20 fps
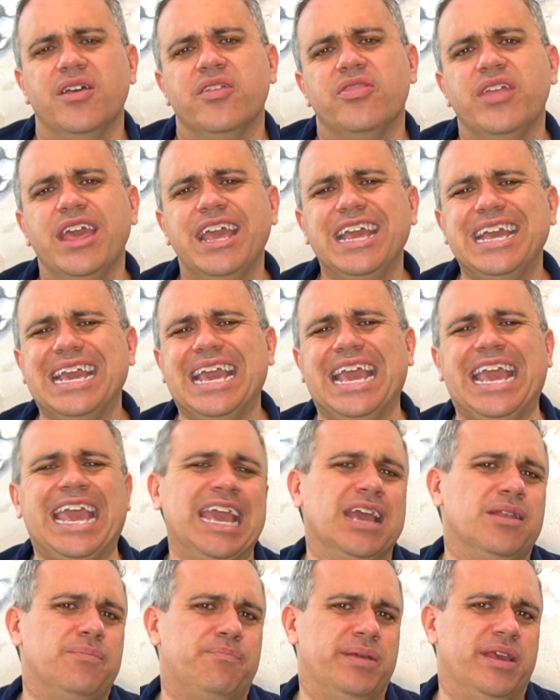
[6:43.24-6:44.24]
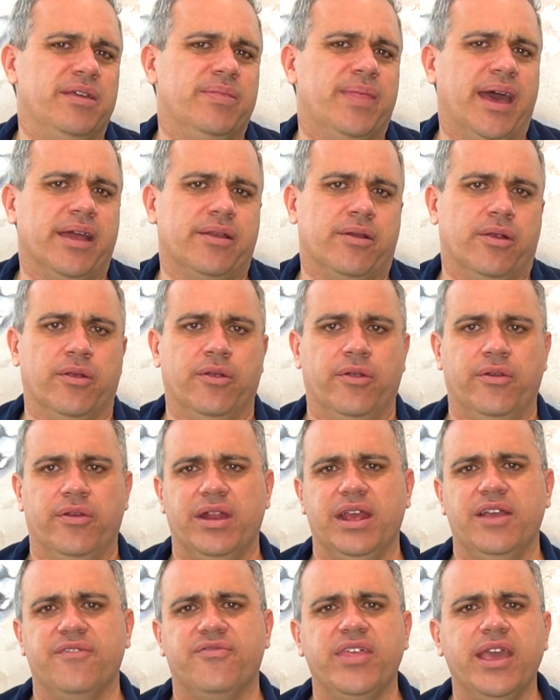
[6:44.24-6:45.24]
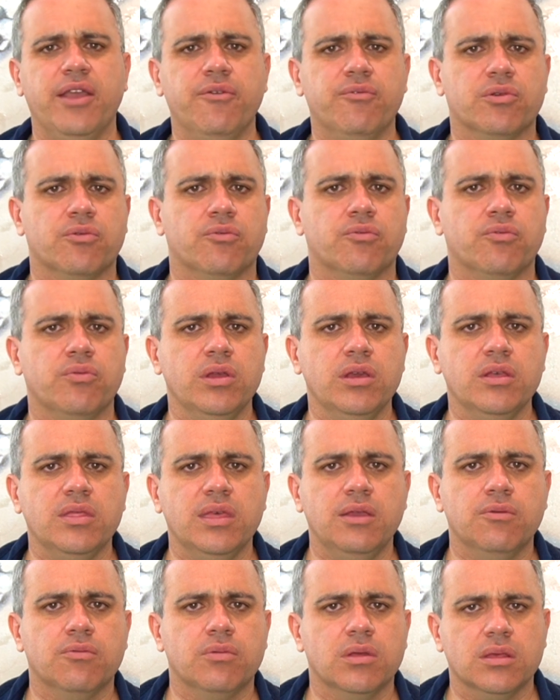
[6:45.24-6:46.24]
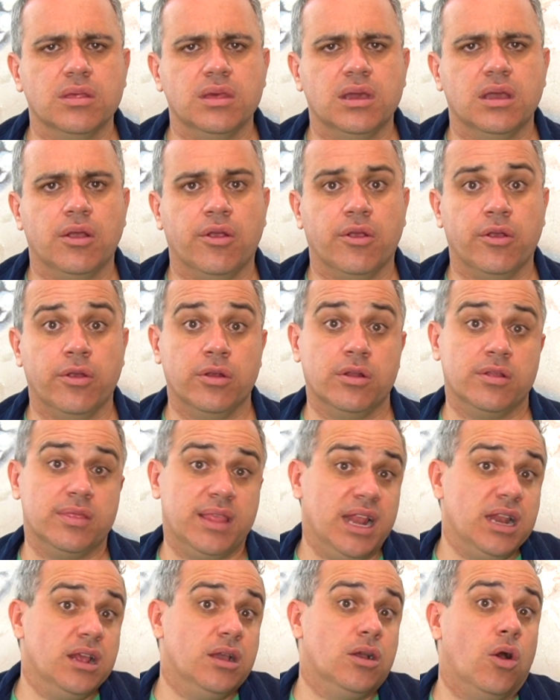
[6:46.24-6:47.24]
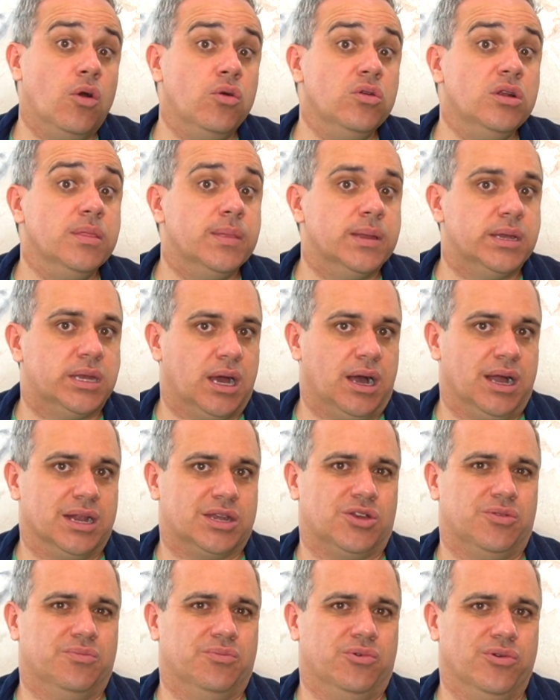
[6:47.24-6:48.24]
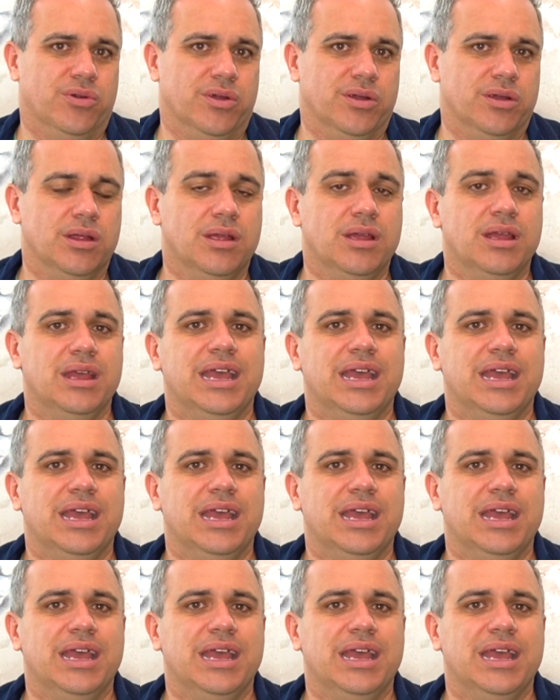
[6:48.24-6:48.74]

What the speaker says: They can't be that hurt. If they were really, really hurt, they'd go to the doctor more.